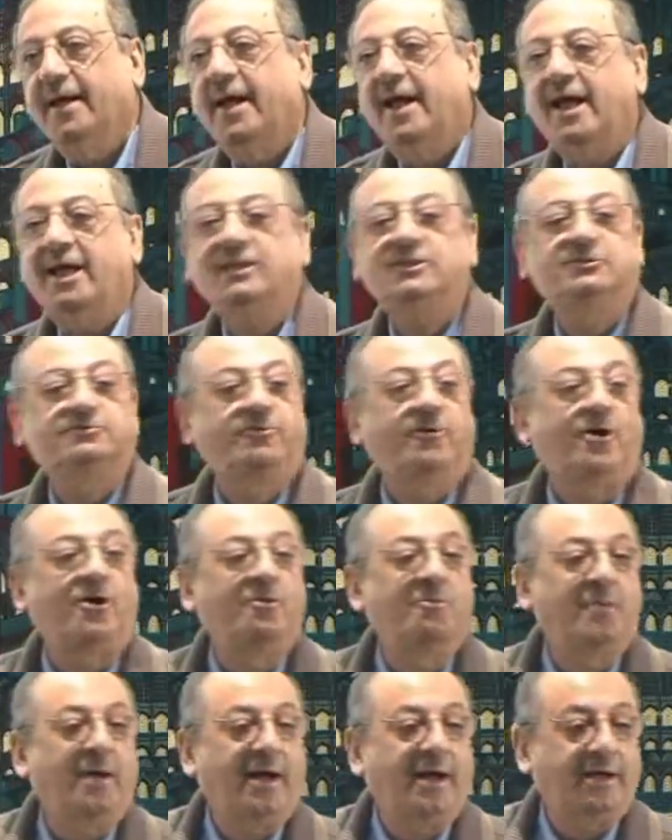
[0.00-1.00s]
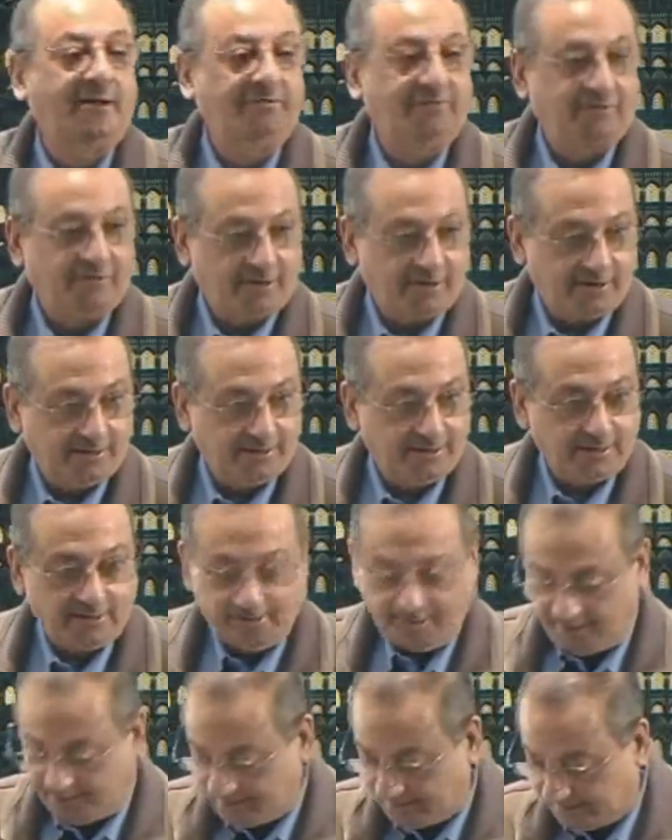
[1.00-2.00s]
As for my father,